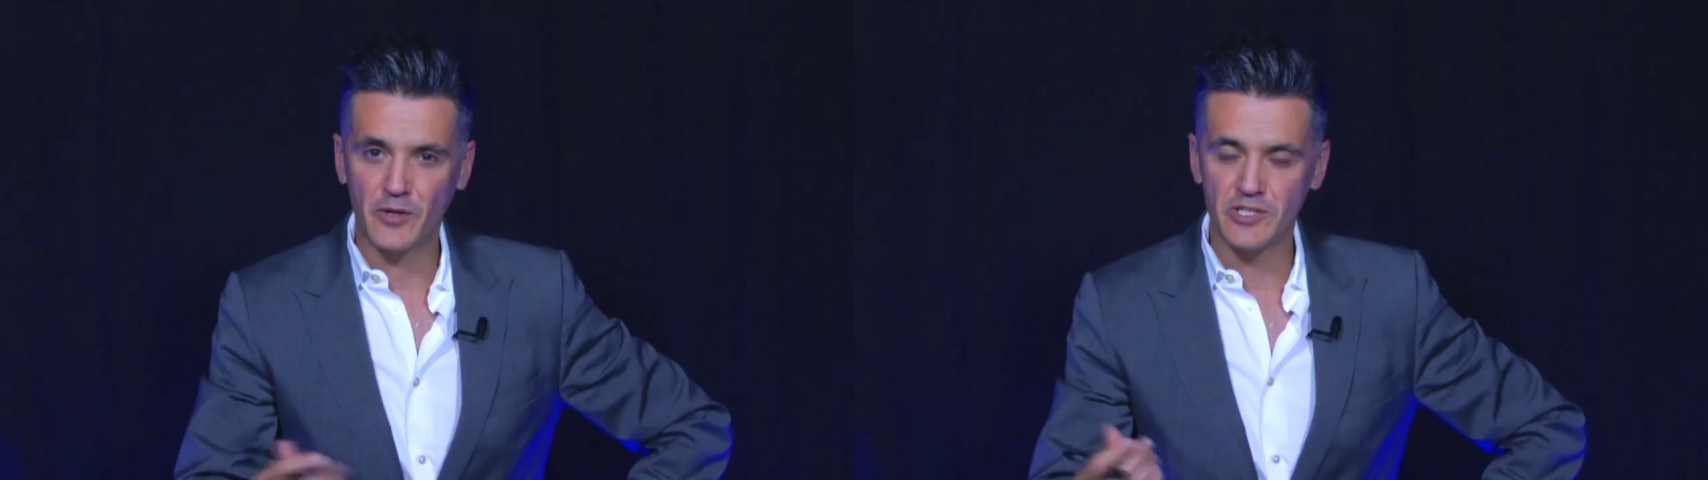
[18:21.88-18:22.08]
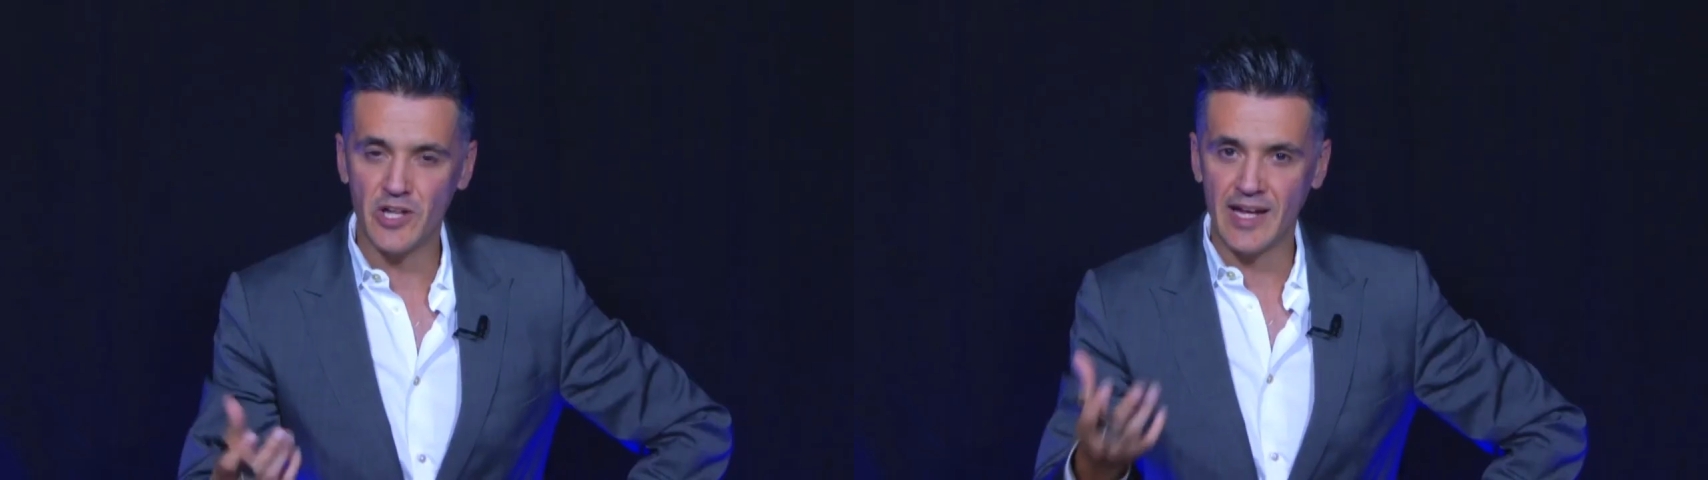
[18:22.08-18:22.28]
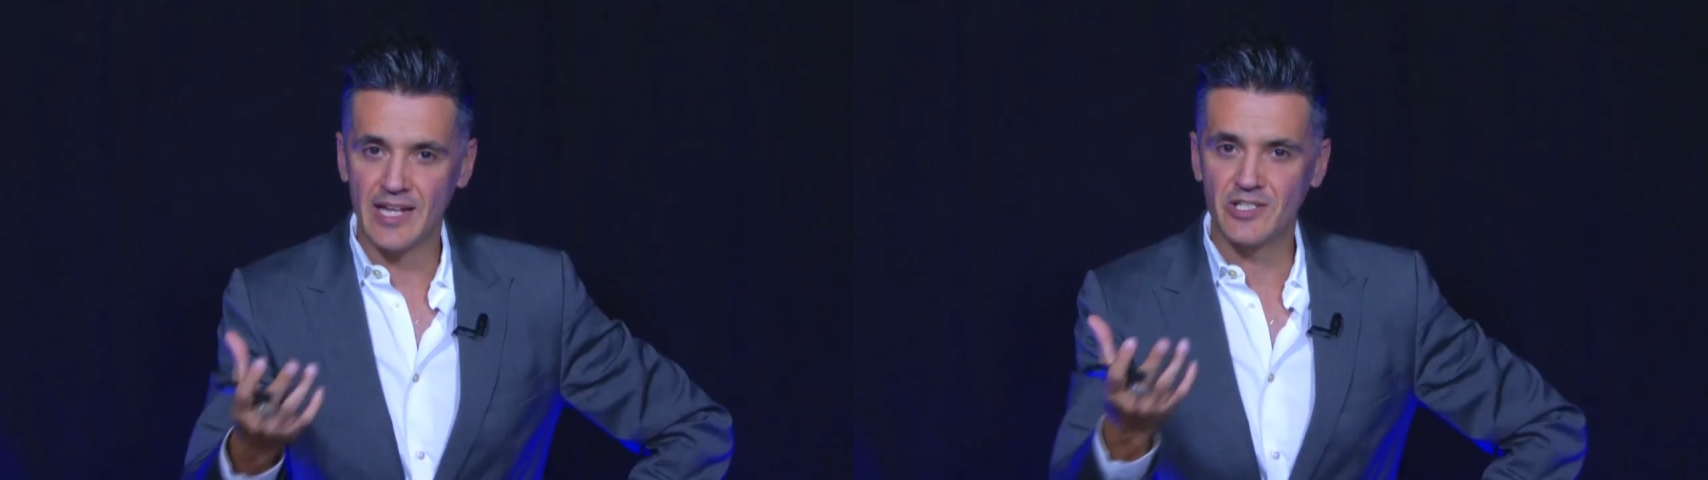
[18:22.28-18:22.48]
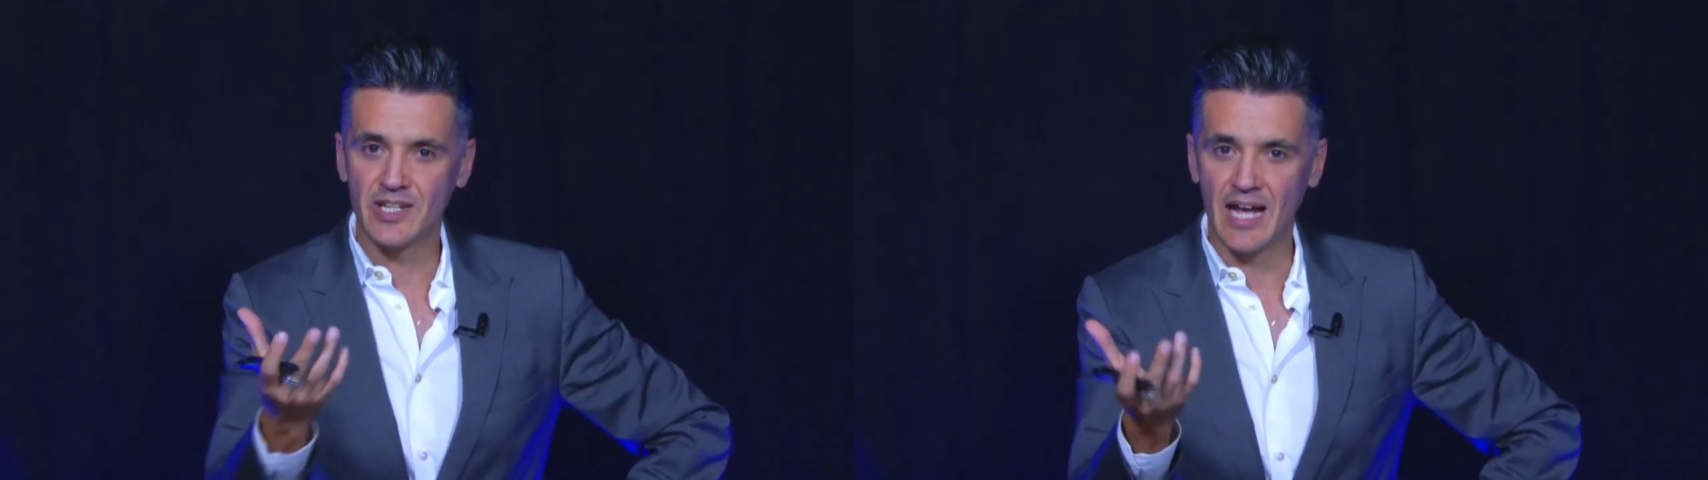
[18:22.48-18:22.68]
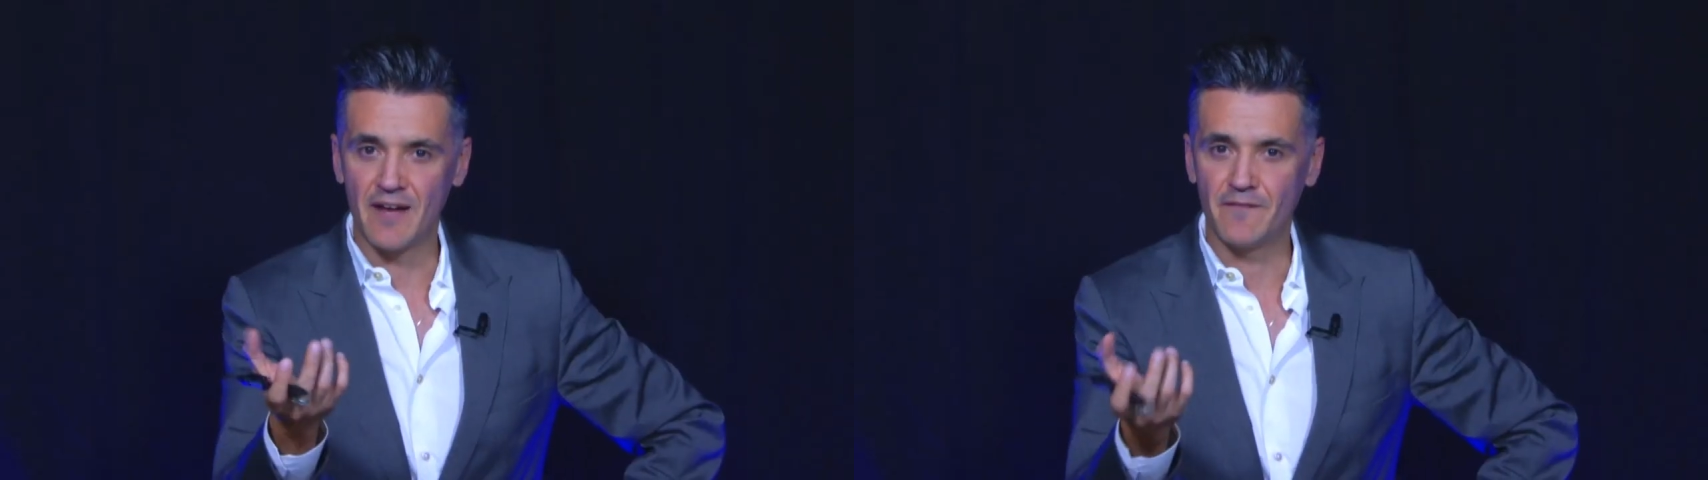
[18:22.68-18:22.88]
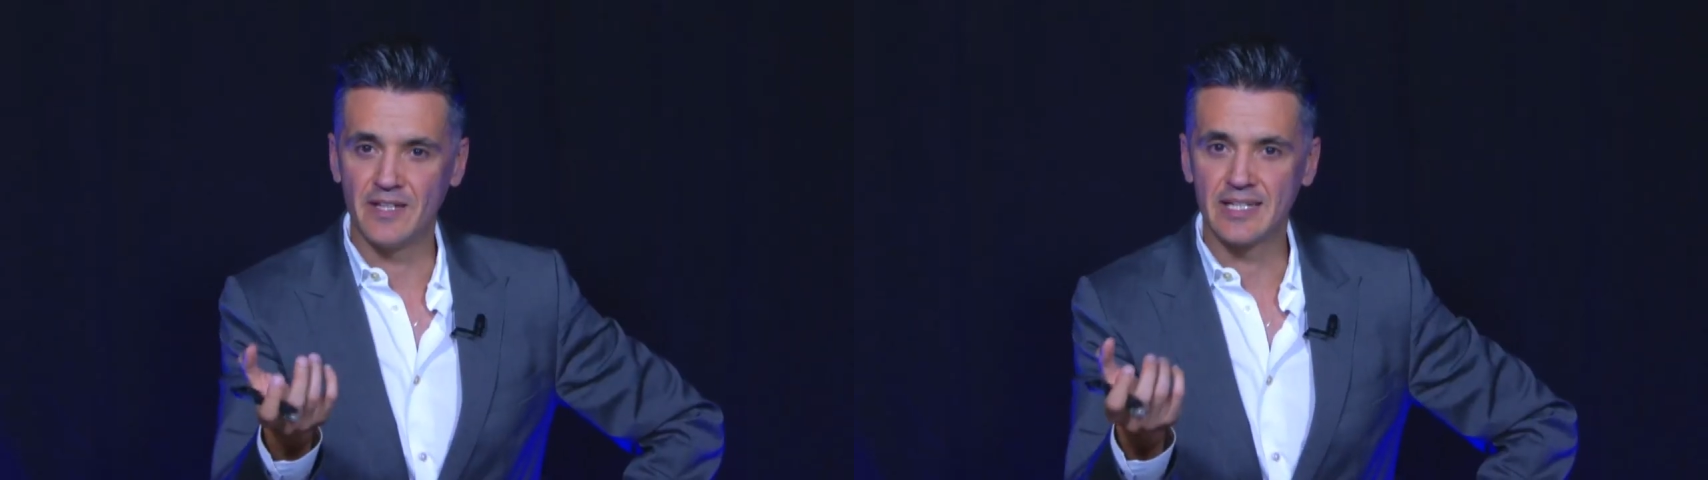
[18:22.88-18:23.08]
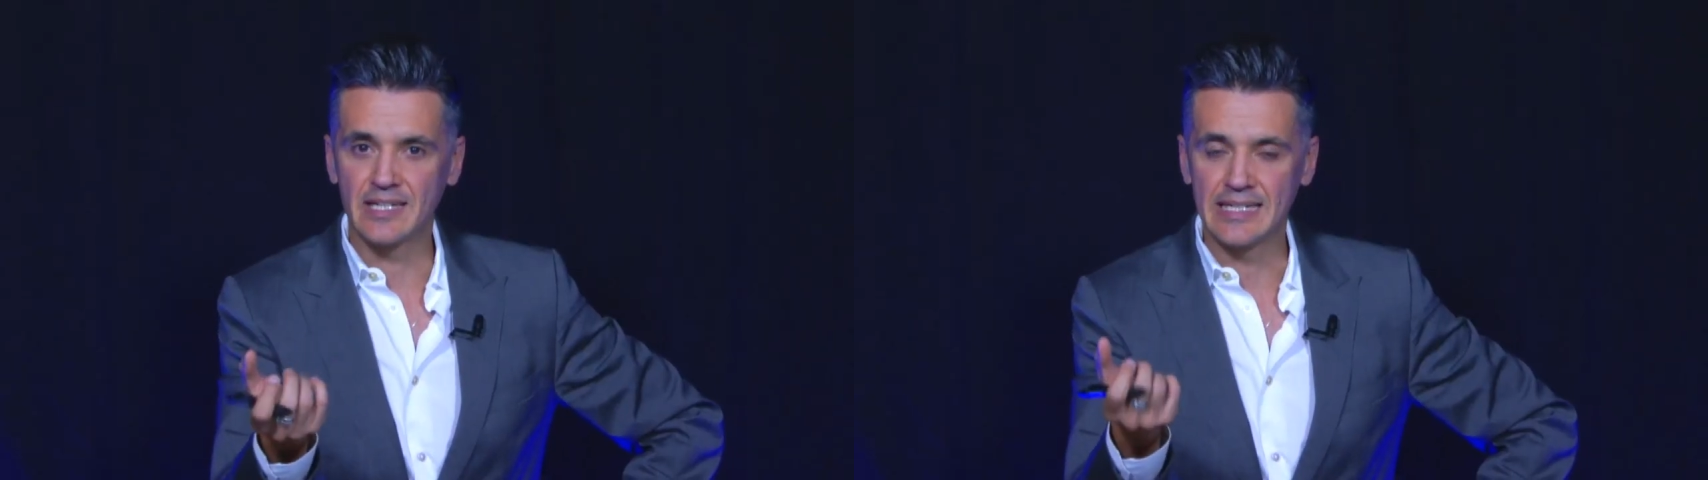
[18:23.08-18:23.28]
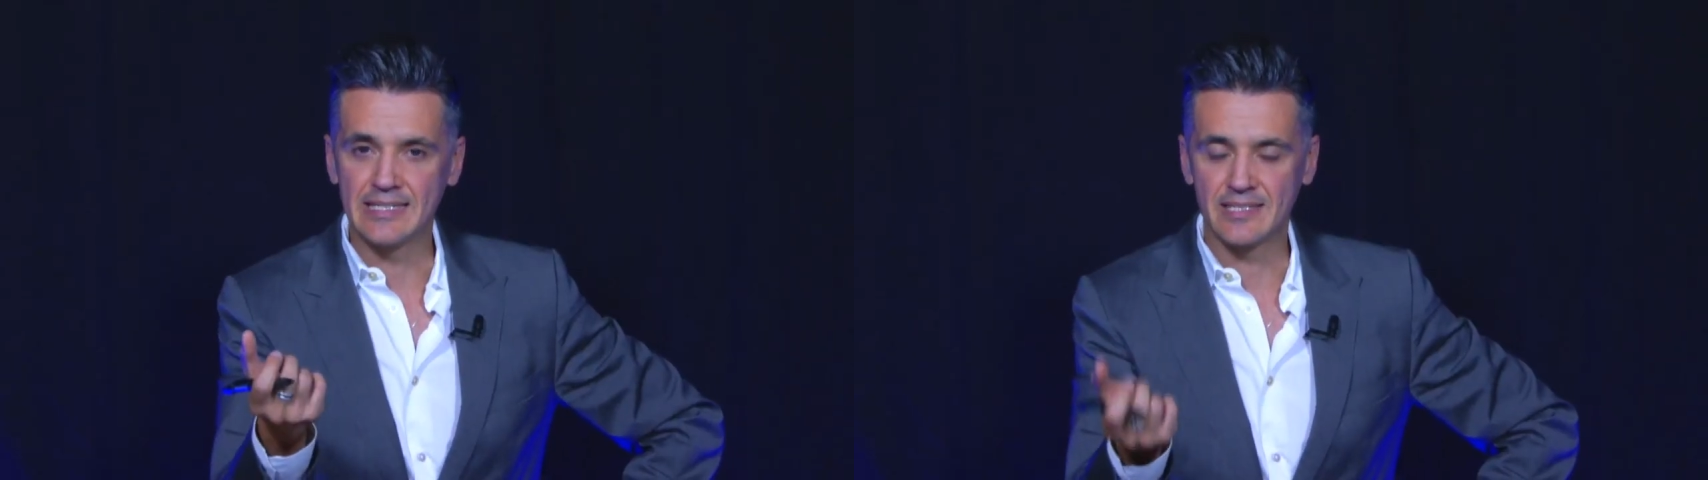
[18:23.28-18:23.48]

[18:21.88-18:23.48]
Because I guess you can't physically